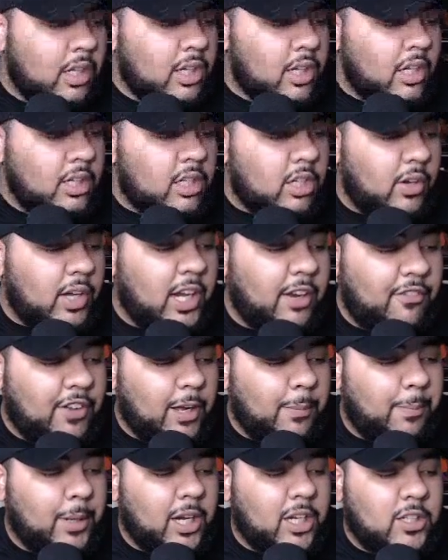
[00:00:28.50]
So NFL
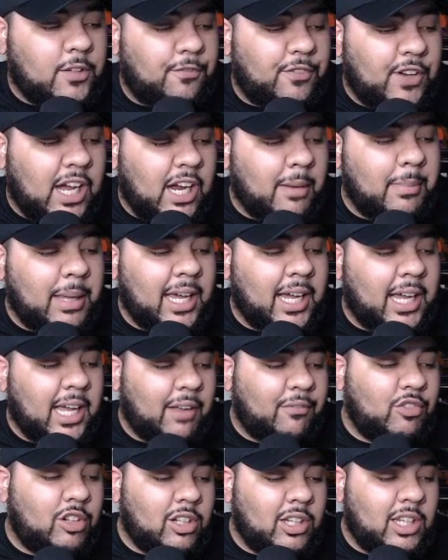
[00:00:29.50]
players are firing back
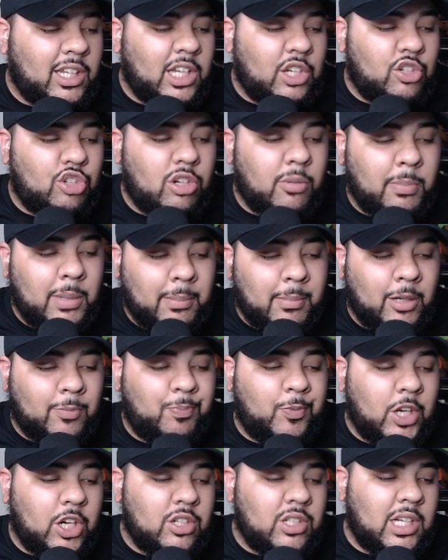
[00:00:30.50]
after the league issued a memo
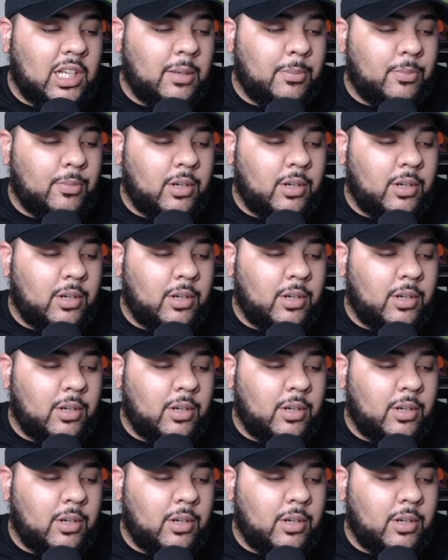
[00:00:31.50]
Thursday